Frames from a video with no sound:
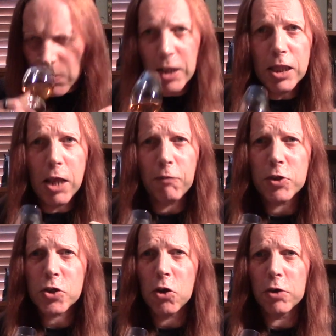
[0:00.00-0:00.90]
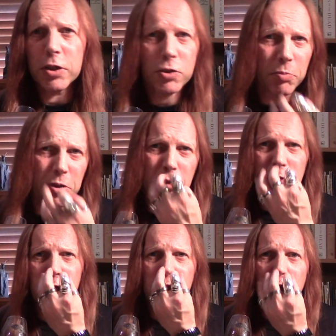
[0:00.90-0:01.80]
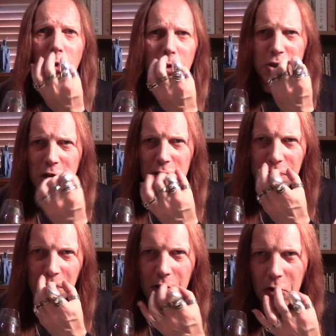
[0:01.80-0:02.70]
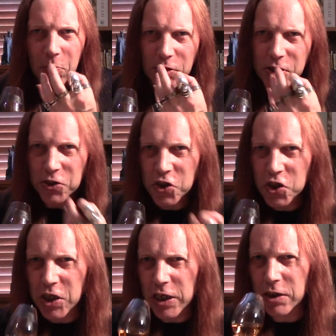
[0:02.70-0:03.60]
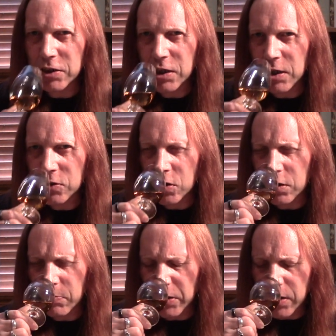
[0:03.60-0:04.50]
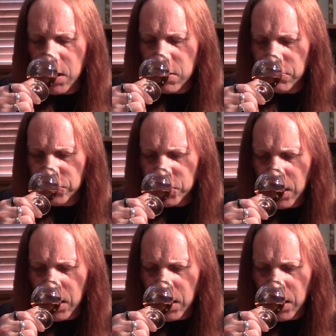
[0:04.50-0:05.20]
Lovely saltiness. I mean, salt is kind of like almost kind of sticking to the inside of my nose.